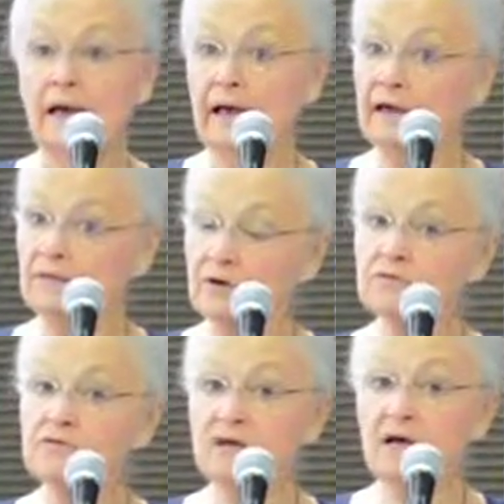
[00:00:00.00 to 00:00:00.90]
and in
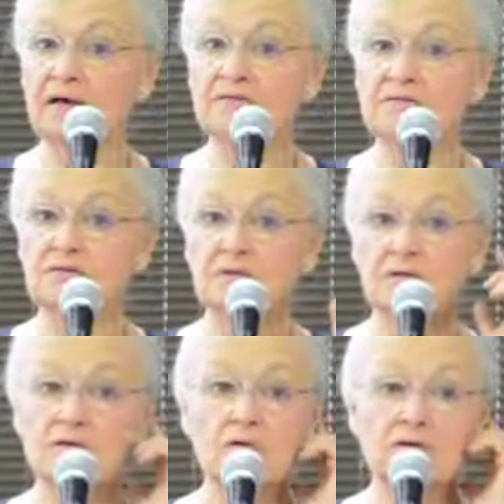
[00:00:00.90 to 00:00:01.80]
those days,
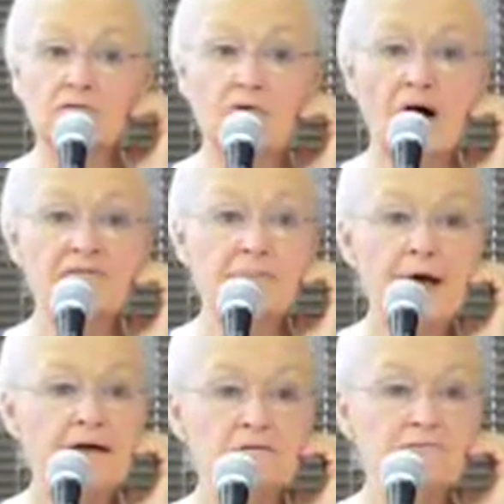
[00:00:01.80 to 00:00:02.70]
you could drive
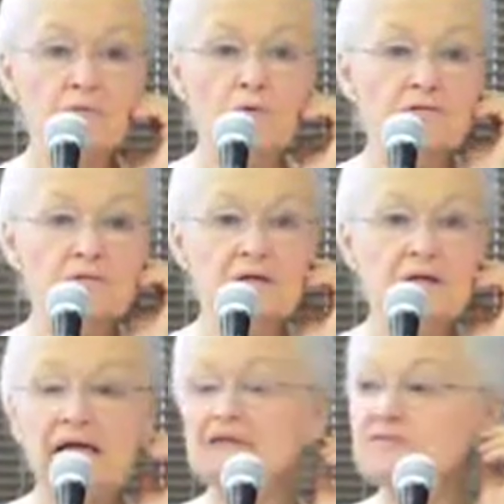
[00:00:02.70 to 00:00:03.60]
back and forth in
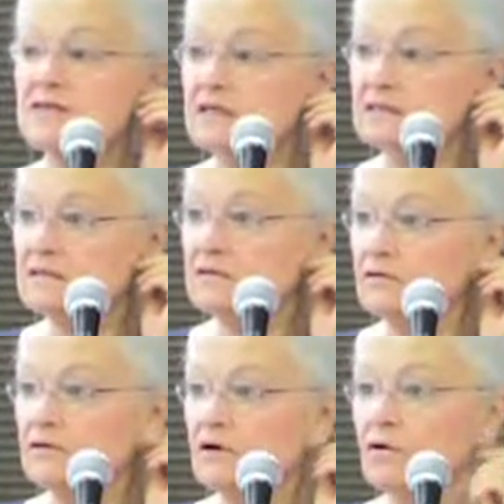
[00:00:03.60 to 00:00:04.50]
an instant.
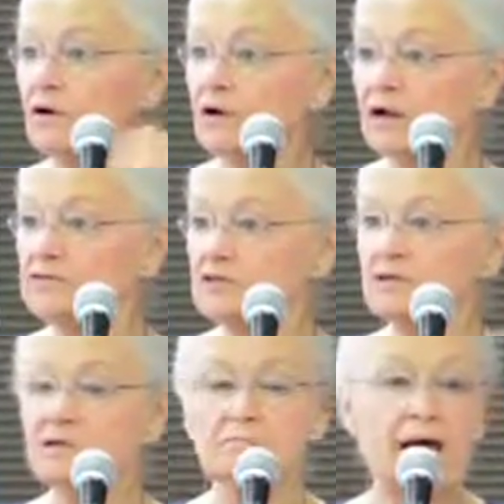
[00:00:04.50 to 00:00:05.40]
You could go to lunch
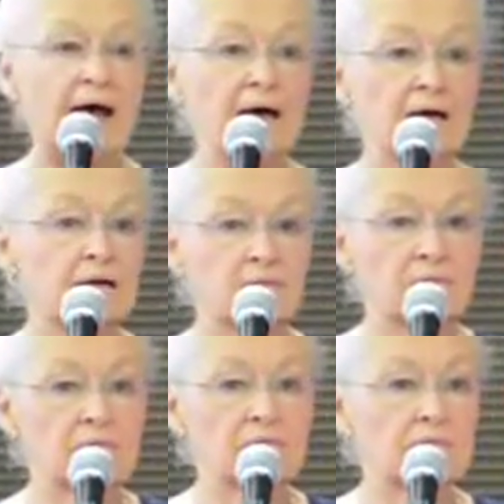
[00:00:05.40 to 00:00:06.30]
and come back
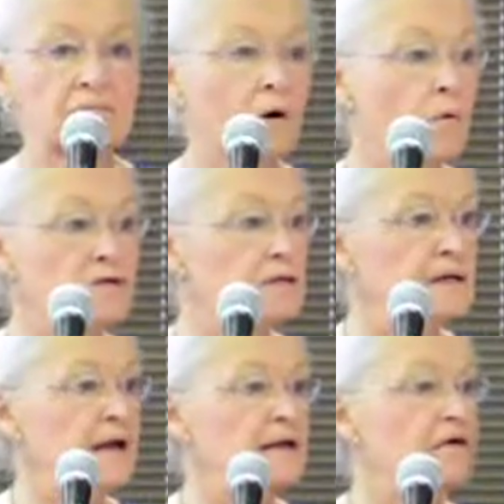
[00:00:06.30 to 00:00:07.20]
with no
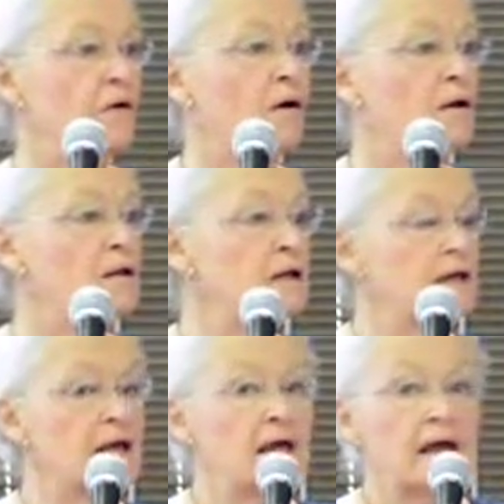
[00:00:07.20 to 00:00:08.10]
delay at all.
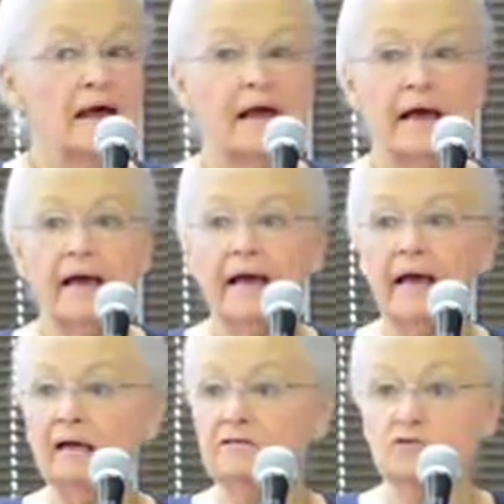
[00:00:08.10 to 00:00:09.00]

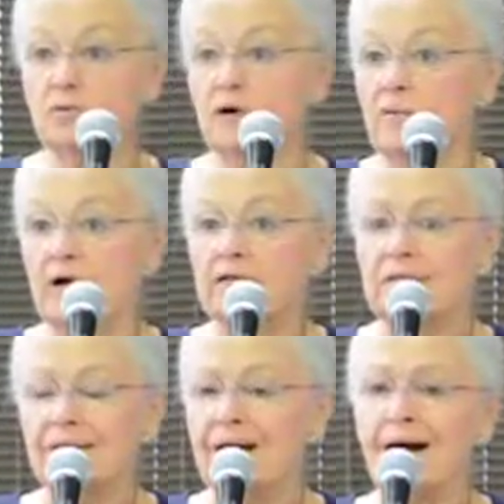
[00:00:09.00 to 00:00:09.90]
And so we went
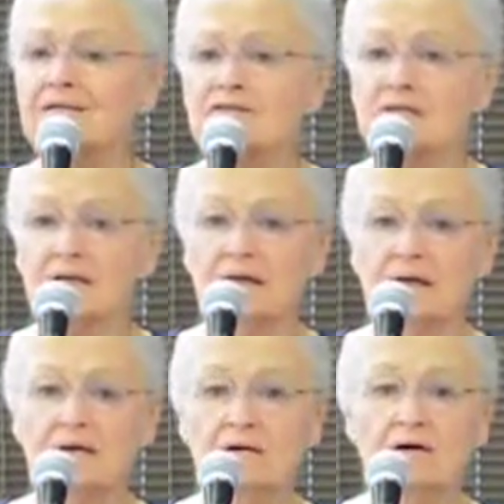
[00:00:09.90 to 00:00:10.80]
constantly
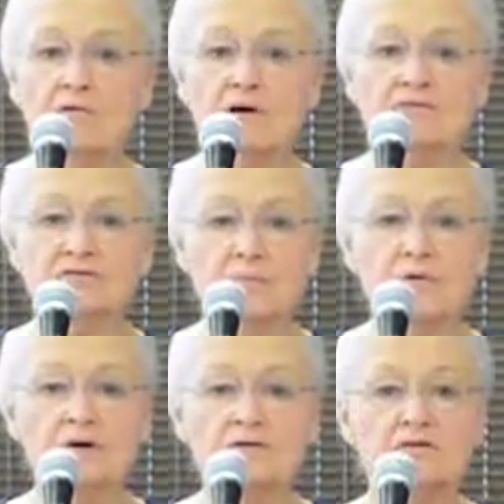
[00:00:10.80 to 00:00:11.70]
across the
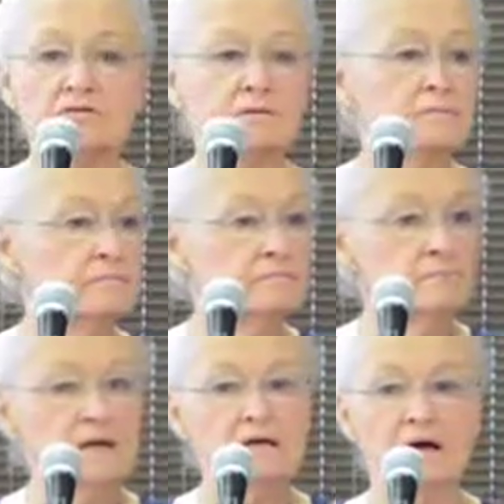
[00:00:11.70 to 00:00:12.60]
bridge to
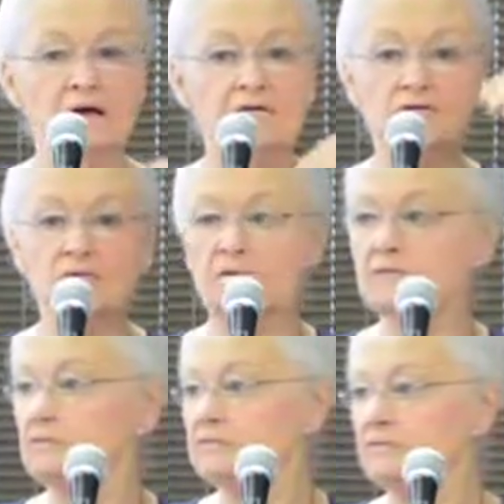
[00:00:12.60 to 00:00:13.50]
eat lunch or
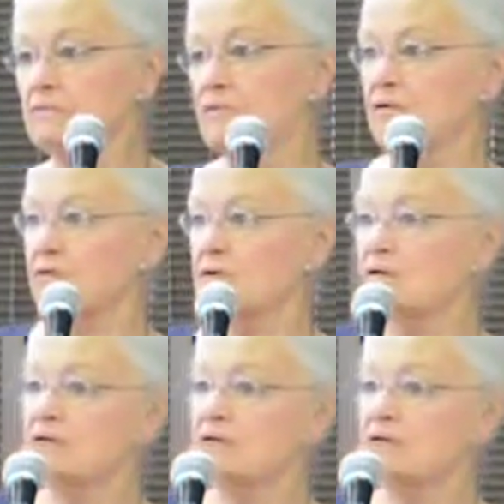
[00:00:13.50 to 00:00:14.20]
to go to the